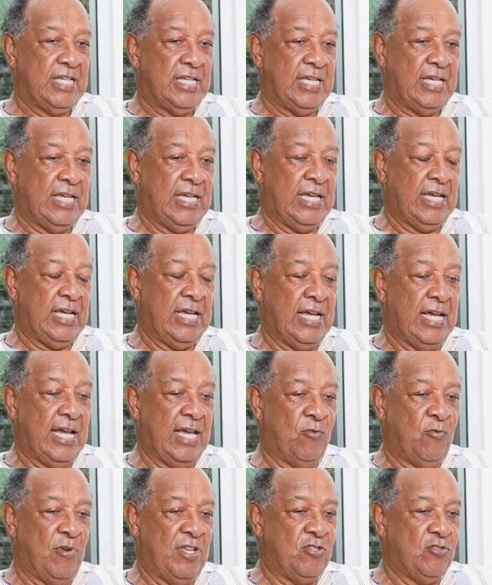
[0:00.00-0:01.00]
And
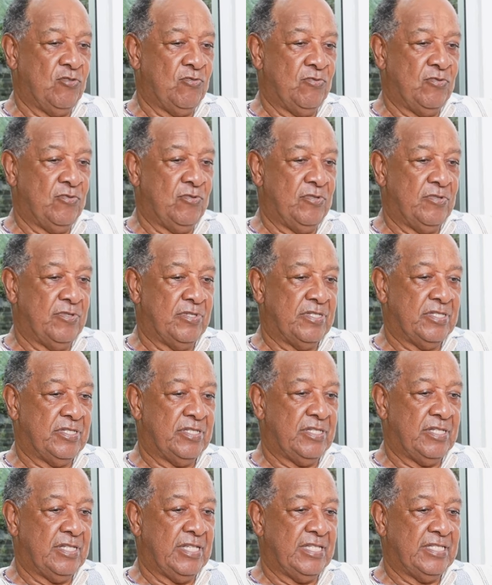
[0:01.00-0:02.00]
I went to
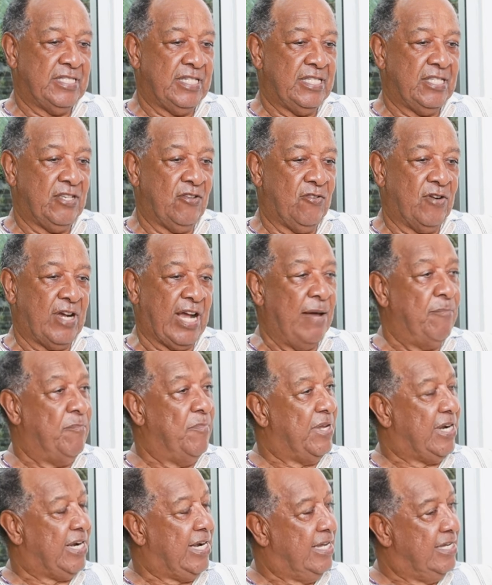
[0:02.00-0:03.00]
the city of
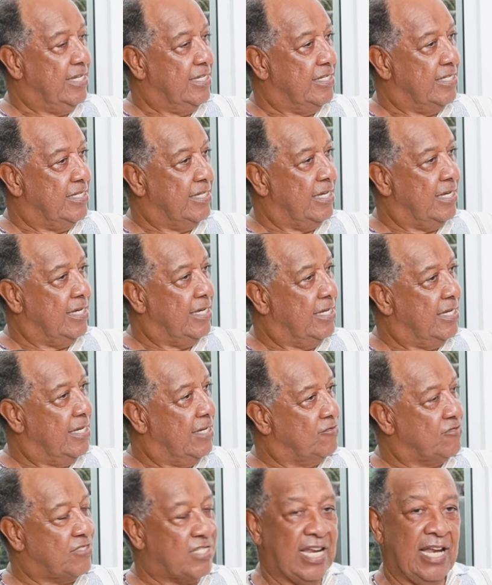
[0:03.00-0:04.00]
Canberra in mm
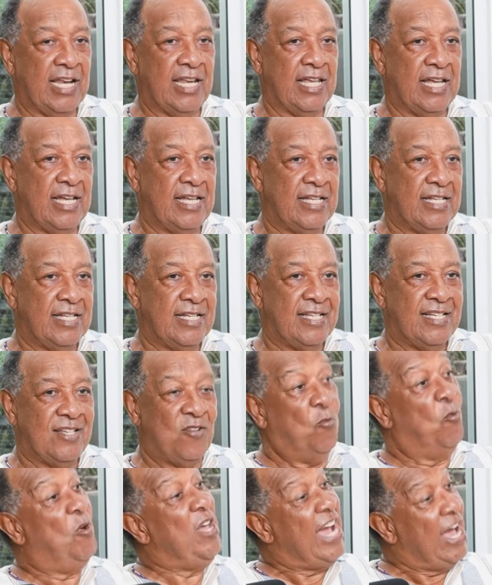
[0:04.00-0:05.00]
Australia.
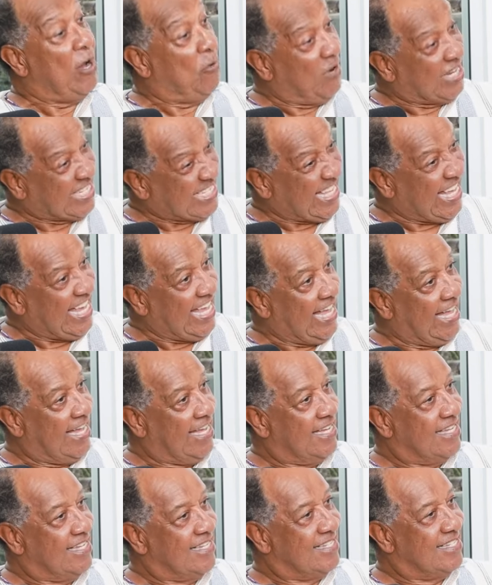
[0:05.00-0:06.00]
When I was there,
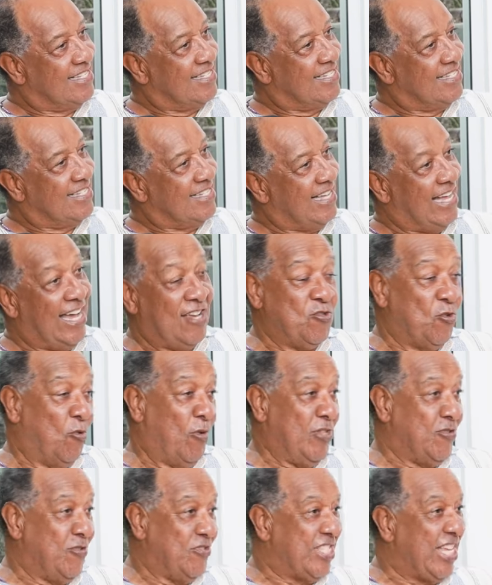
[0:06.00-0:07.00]
I don't
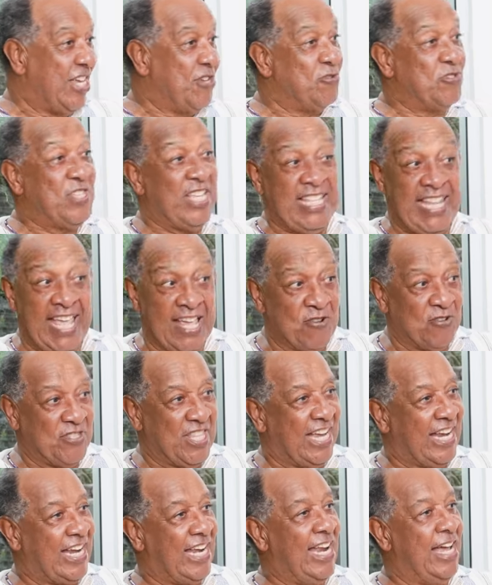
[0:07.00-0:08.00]
want to tell you the name of
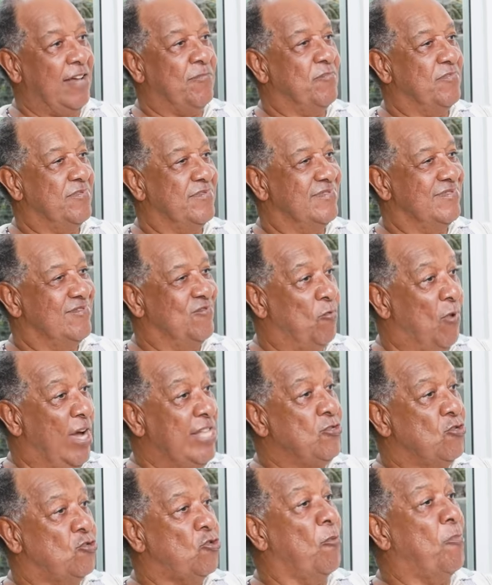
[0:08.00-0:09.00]
the club. One right.